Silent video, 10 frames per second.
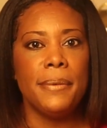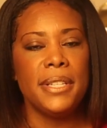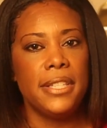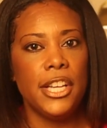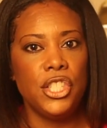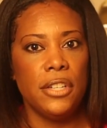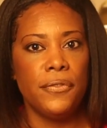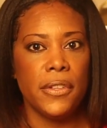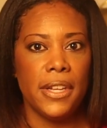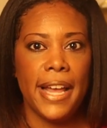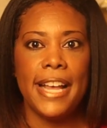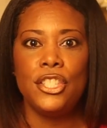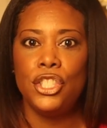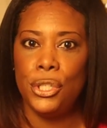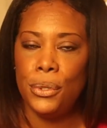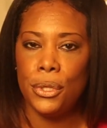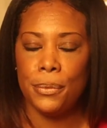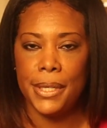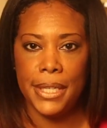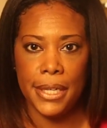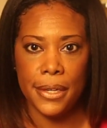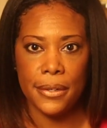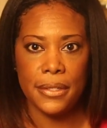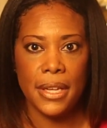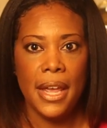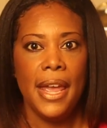recession for the last 2 to 3 years.